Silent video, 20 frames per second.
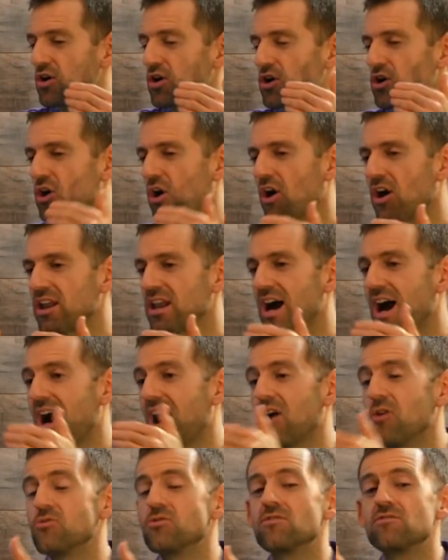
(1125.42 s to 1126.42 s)
gone
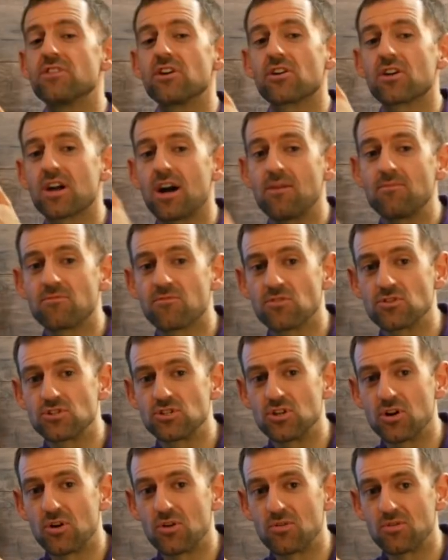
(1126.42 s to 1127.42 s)
out of their comfort
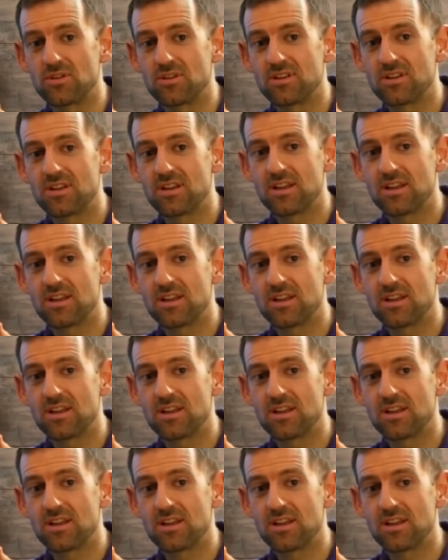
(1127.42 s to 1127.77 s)
zone,